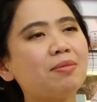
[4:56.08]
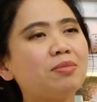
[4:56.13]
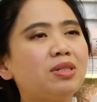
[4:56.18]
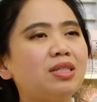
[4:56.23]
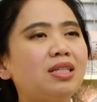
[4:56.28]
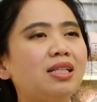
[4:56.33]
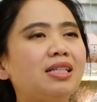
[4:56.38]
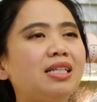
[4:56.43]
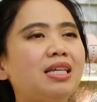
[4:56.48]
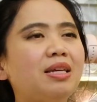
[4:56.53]
I'm
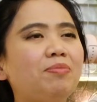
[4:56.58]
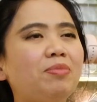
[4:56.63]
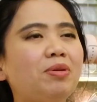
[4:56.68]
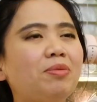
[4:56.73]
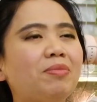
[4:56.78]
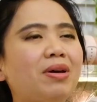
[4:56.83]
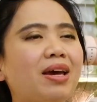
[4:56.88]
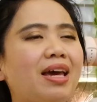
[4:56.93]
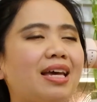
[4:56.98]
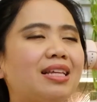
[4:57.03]
still
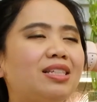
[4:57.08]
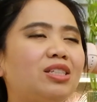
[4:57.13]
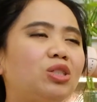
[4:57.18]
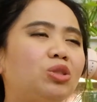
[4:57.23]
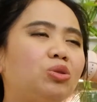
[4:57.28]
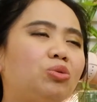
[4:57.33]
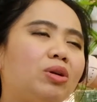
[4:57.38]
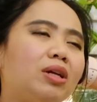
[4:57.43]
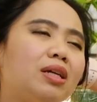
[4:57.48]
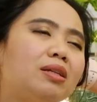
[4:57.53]
keeping my head
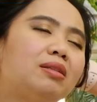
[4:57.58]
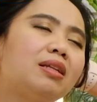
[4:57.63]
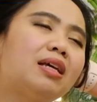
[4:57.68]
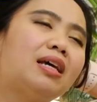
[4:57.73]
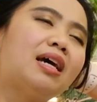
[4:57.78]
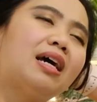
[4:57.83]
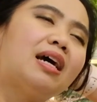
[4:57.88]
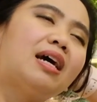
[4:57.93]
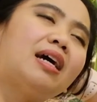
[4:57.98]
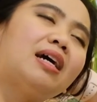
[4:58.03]
straight.
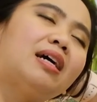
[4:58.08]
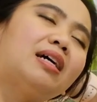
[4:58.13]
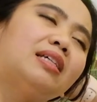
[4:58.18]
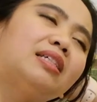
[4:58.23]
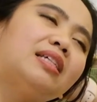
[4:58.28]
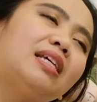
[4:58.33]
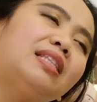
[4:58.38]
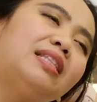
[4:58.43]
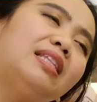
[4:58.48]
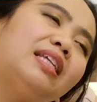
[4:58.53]

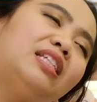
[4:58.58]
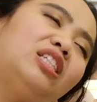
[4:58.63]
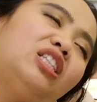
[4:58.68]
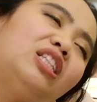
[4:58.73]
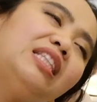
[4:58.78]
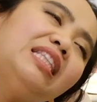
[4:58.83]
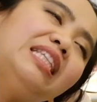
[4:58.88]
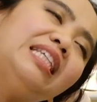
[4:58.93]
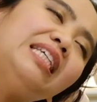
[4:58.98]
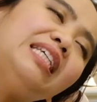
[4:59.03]
and
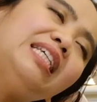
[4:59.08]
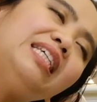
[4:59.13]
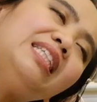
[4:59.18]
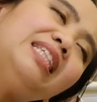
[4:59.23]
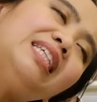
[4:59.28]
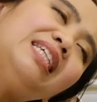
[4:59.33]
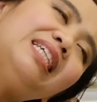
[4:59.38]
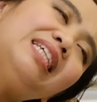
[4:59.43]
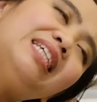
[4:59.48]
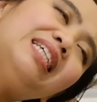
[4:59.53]
then
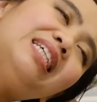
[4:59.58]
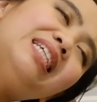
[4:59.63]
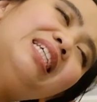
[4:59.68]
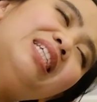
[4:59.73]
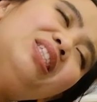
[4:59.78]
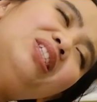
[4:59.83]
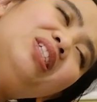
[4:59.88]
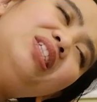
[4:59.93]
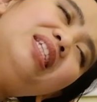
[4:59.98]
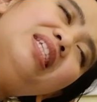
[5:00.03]
leaning
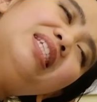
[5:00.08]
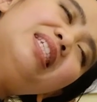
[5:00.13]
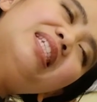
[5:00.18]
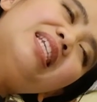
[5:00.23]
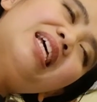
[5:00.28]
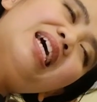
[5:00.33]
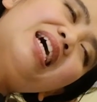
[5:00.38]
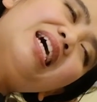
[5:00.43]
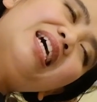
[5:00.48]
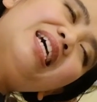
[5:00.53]
to the
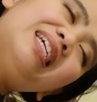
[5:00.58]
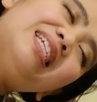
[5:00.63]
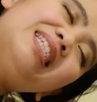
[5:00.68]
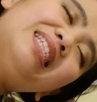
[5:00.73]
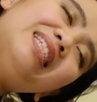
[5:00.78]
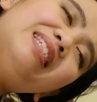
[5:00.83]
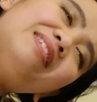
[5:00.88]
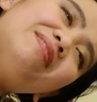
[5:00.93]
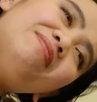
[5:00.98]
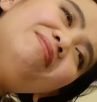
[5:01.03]
side,